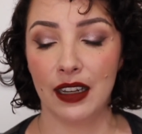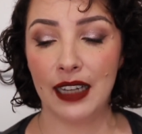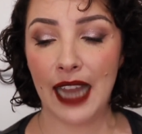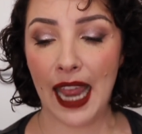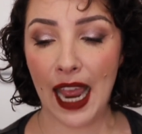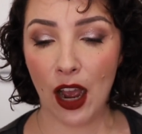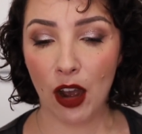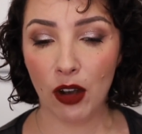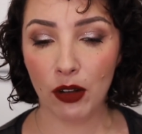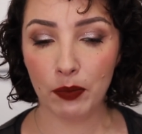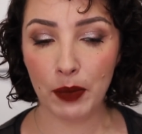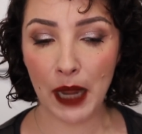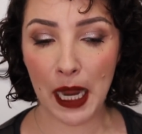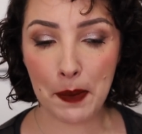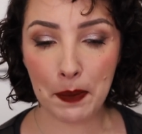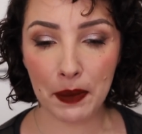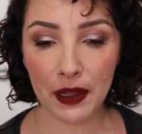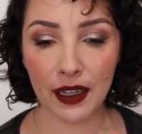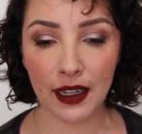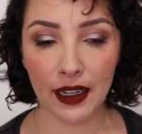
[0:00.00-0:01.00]
Now,
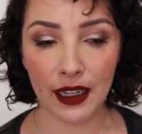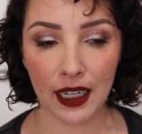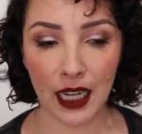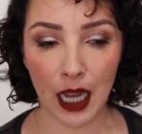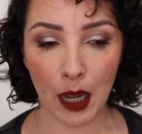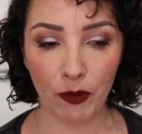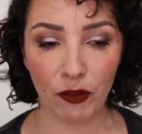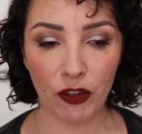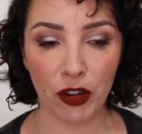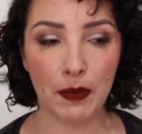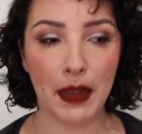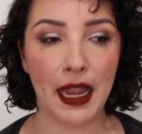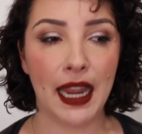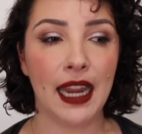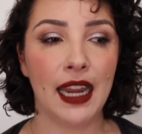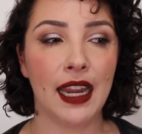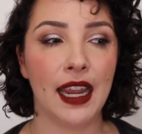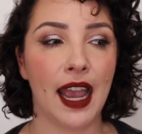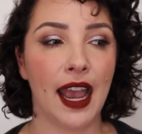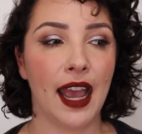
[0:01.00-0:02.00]
people are gonna come for
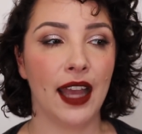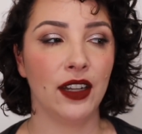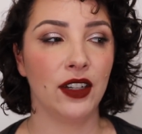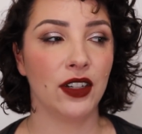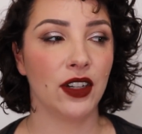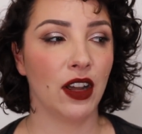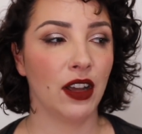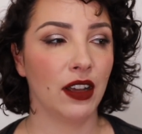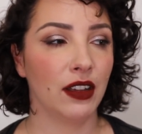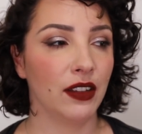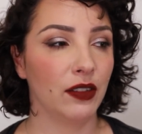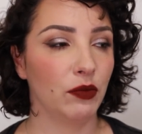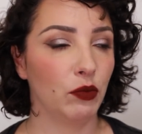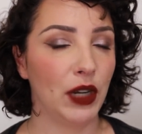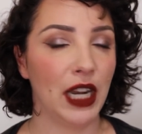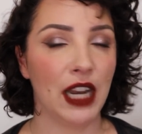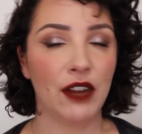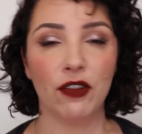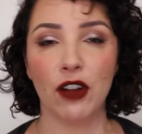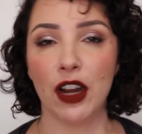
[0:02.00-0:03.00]
me, and
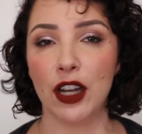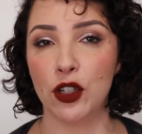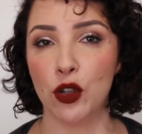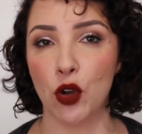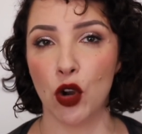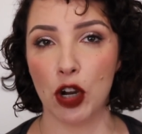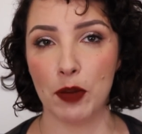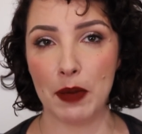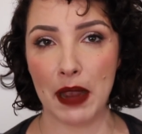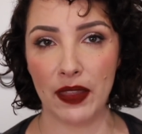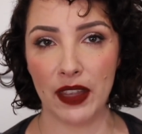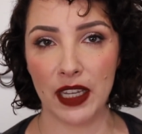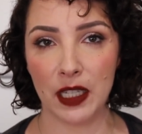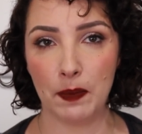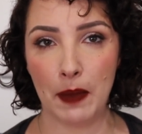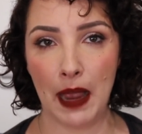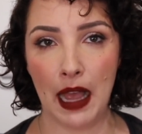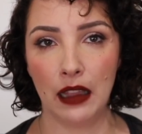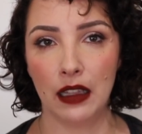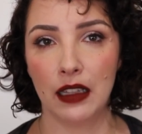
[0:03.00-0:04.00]
whenever I talk about these
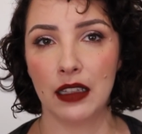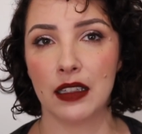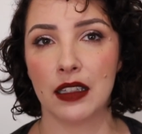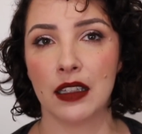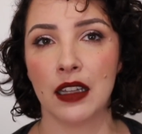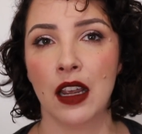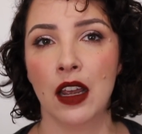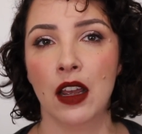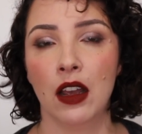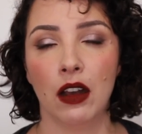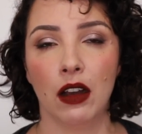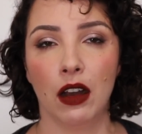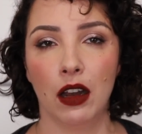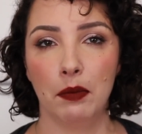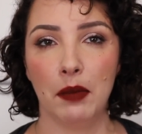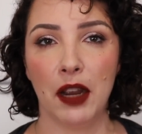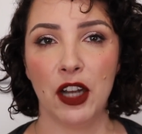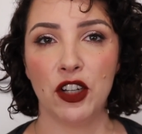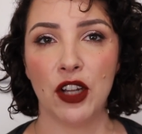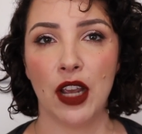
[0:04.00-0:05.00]
palettes on
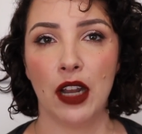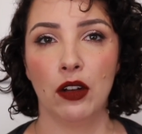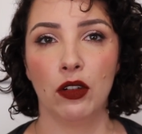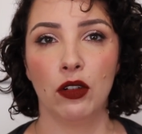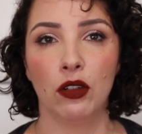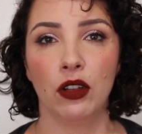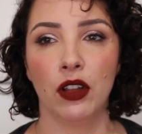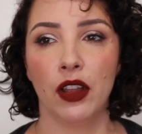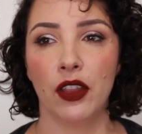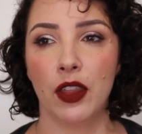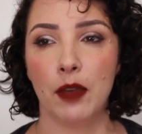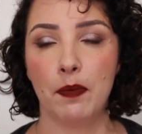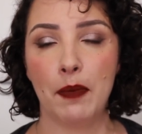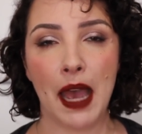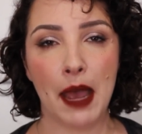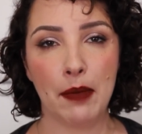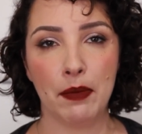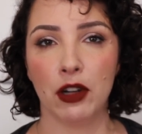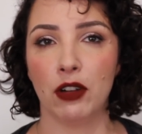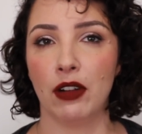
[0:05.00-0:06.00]
my channel, the
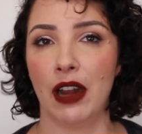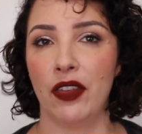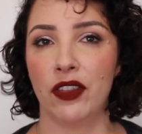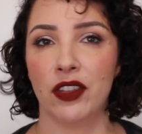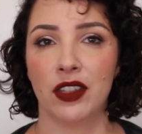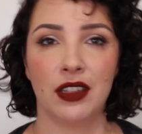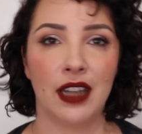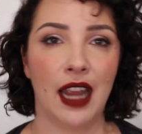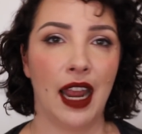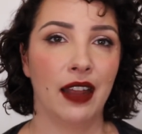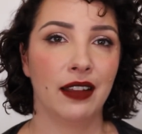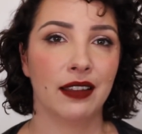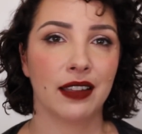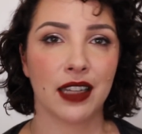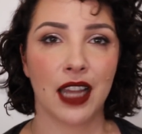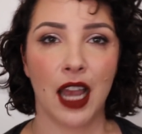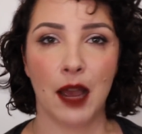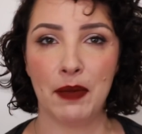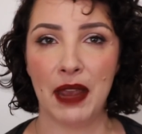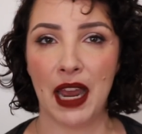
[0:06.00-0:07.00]
Pat McGrath stands
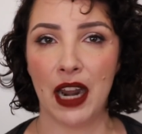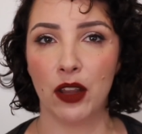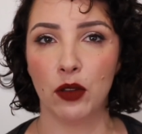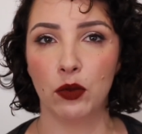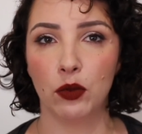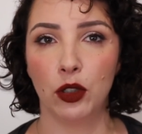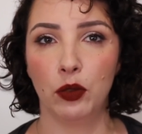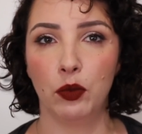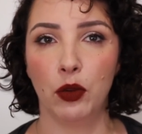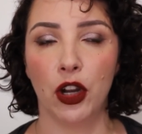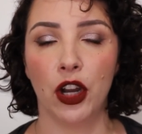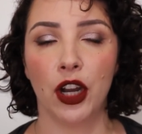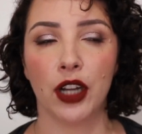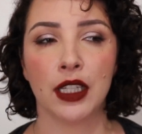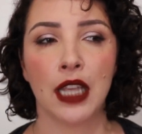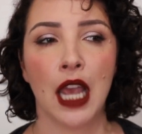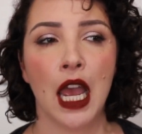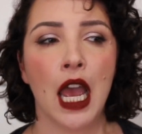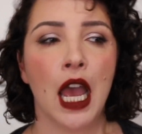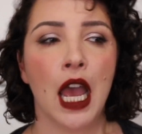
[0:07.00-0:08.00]
come out of the woodworks.